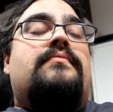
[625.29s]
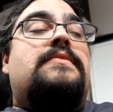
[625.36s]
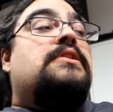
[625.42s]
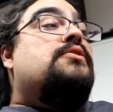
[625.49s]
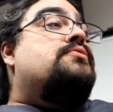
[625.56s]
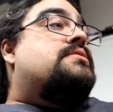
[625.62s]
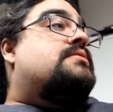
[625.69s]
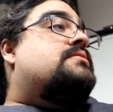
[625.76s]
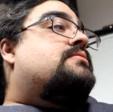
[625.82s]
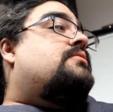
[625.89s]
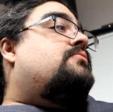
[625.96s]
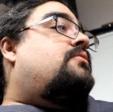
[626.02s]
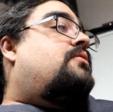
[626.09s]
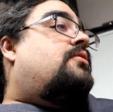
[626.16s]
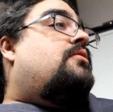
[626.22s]
Loses
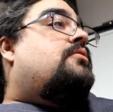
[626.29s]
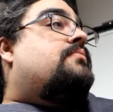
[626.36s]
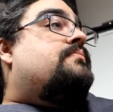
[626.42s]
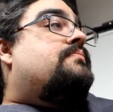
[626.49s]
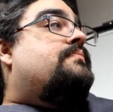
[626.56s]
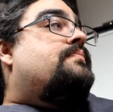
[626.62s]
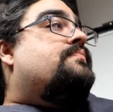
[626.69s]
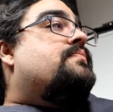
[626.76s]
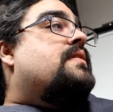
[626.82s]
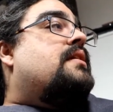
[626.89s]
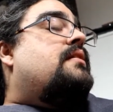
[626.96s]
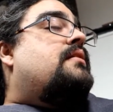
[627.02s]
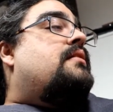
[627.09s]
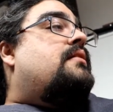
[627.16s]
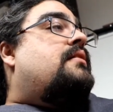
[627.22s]
the girl
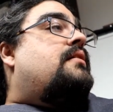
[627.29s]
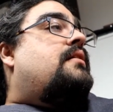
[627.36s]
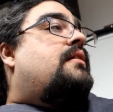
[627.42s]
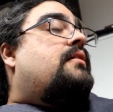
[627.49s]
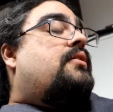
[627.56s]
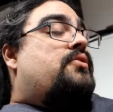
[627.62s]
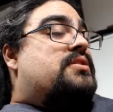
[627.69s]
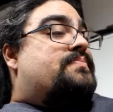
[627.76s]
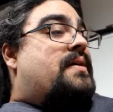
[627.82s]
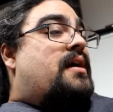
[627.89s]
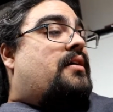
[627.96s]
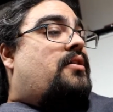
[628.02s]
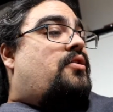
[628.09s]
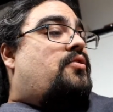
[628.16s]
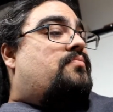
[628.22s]
and goes
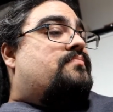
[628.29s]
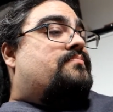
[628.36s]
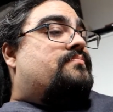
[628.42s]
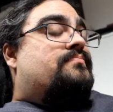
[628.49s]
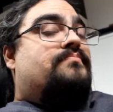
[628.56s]
back home